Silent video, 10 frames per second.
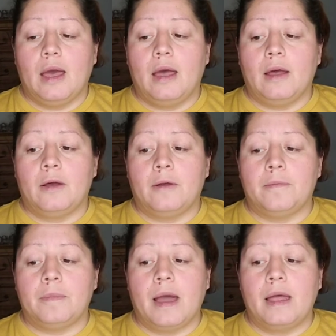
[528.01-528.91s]

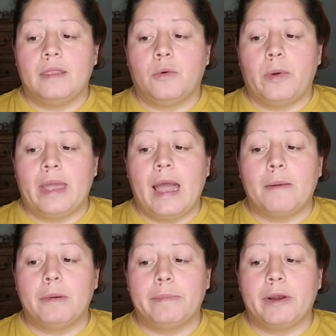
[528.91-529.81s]
The way I
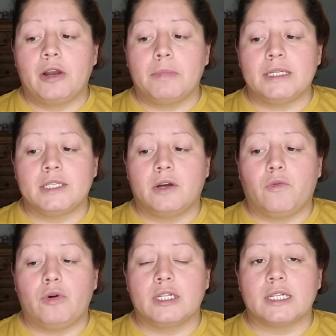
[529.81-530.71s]
prepared myself
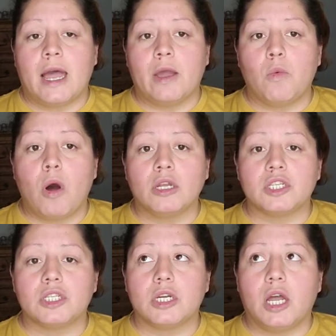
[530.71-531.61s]
was I
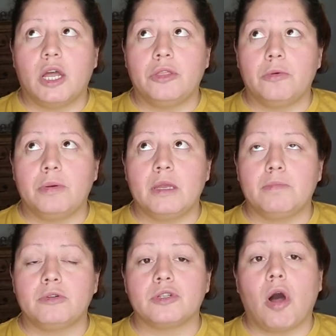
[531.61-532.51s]
watched other
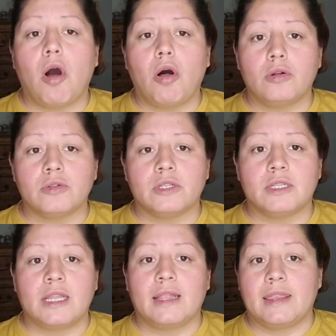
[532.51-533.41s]
people's hauls
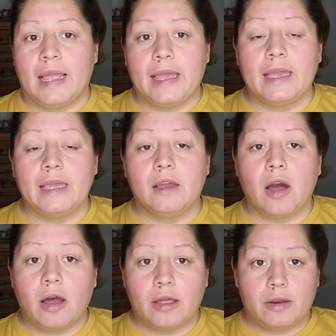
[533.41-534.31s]
that they
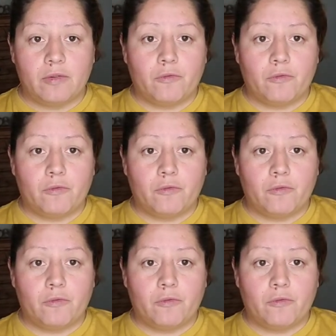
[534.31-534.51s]
got